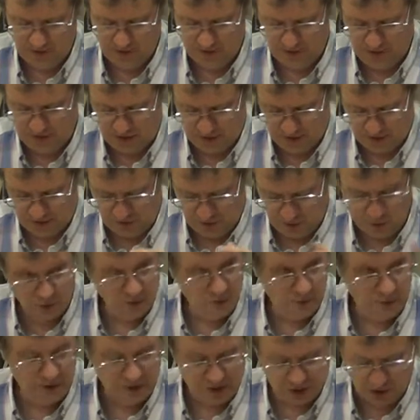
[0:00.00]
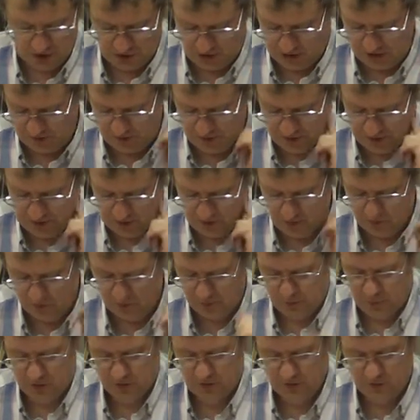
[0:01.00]
I did actually talk about GDP in
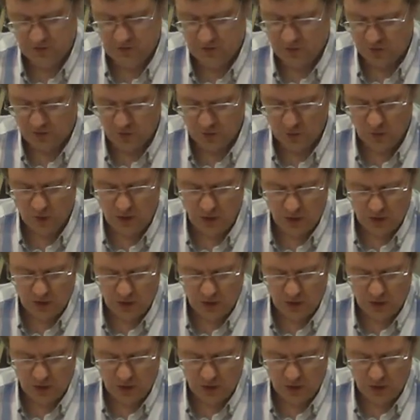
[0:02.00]
response to,